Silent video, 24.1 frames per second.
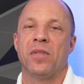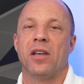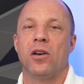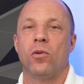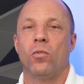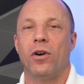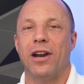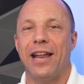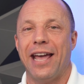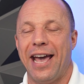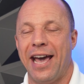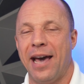
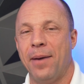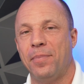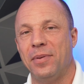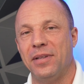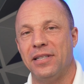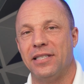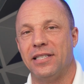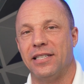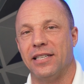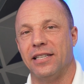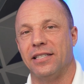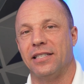What
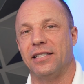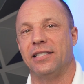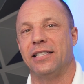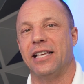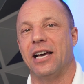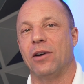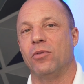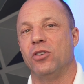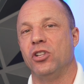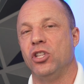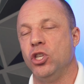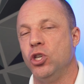happens is
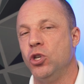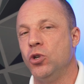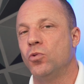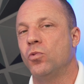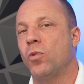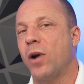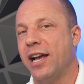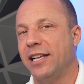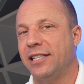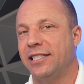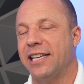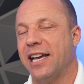that when you
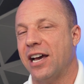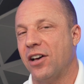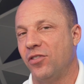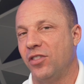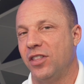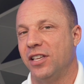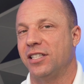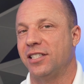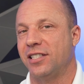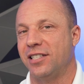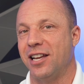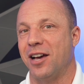write down
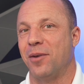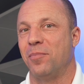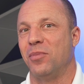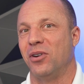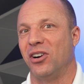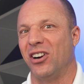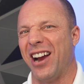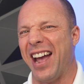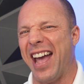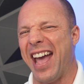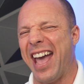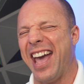this
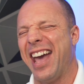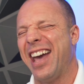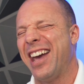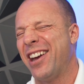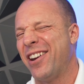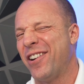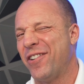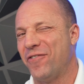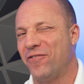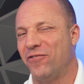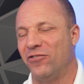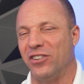number
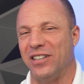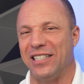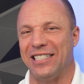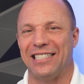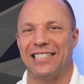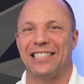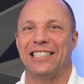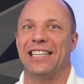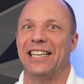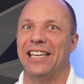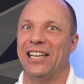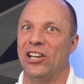every
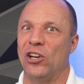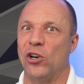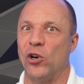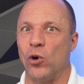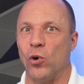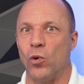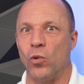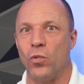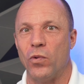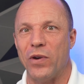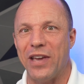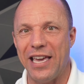
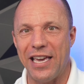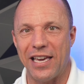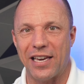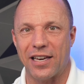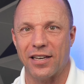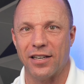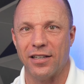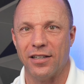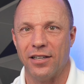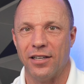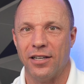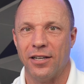single
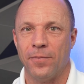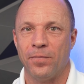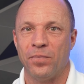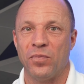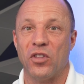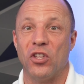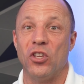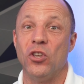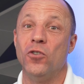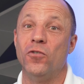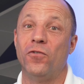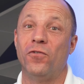week,
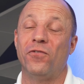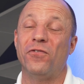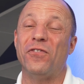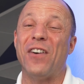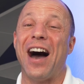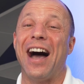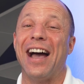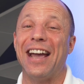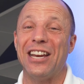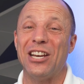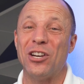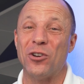you
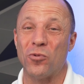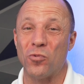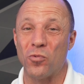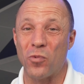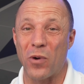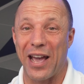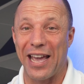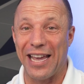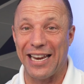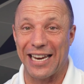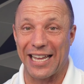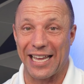find a
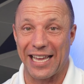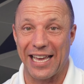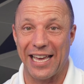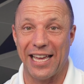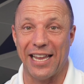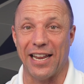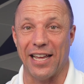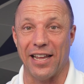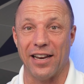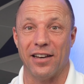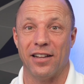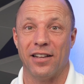way to
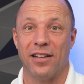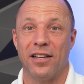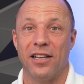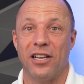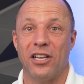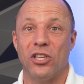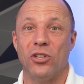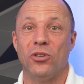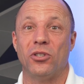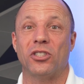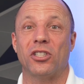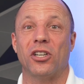hit it.
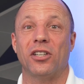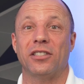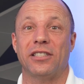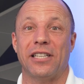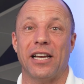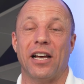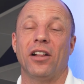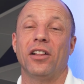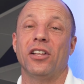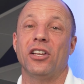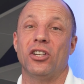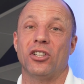You start
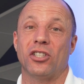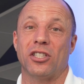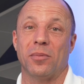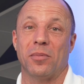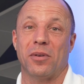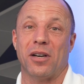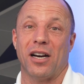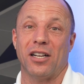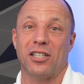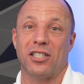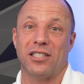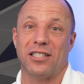telling your
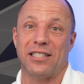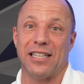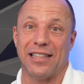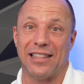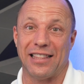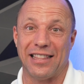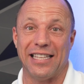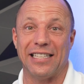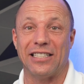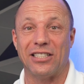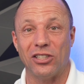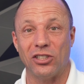subconscious
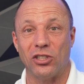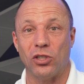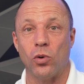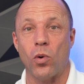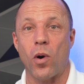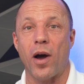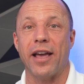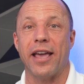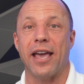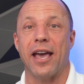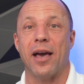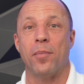that this is who
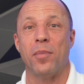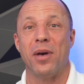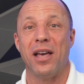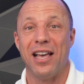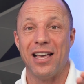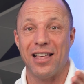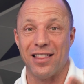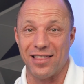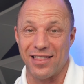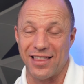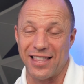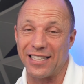I am,
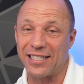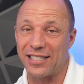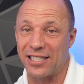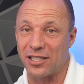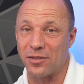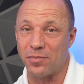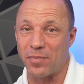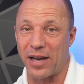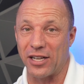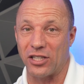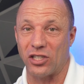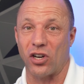this
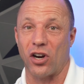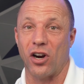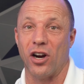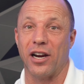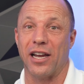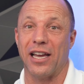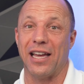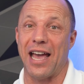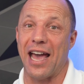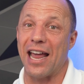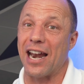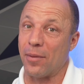is my
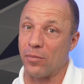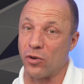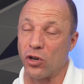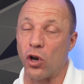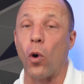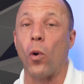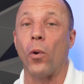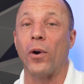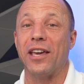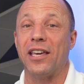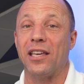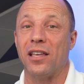target, and I'm
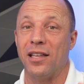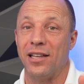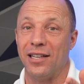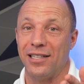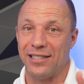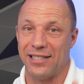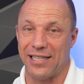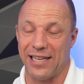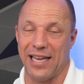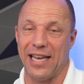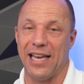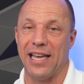going
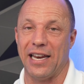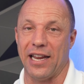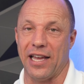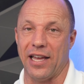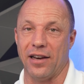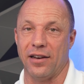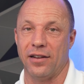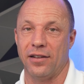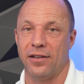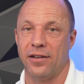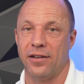to hit it.